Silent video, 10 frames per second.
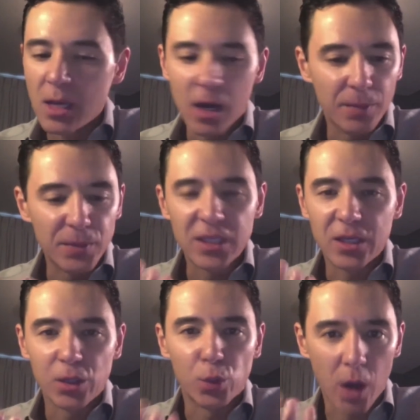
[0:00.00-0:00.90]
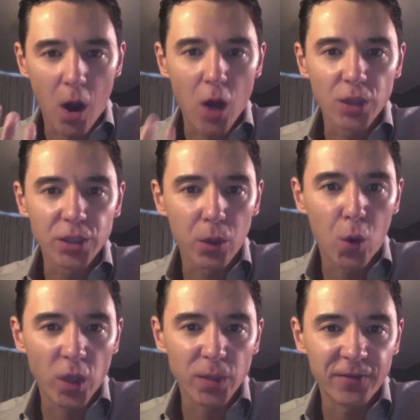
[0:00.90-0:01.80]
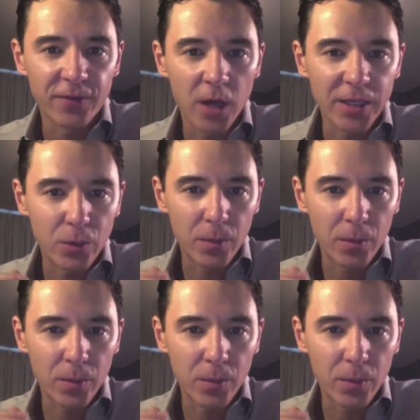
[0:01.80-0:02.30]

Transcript: Um, we're also going to be foggy.